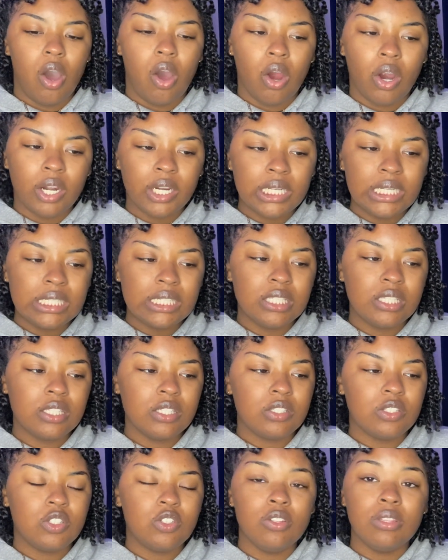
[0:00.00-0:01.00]

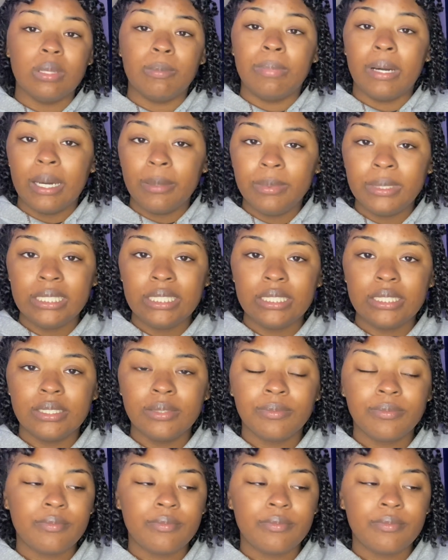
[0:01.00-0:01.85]
artist to the public.